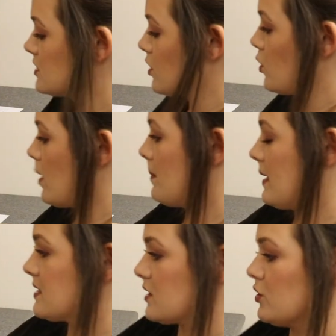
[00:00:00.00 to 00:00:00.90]
So
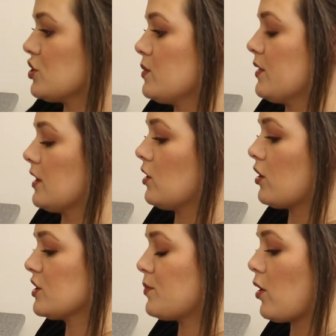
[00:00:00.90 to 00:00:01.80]
my solution with the
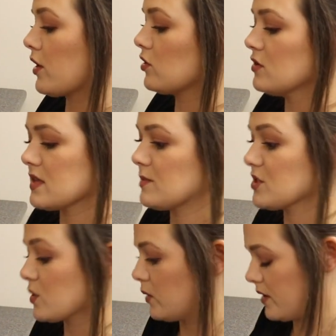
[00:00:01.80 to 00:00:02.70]
large particles, I'm
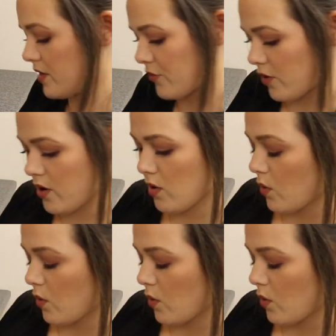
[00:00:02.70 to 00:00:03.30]
just going to throw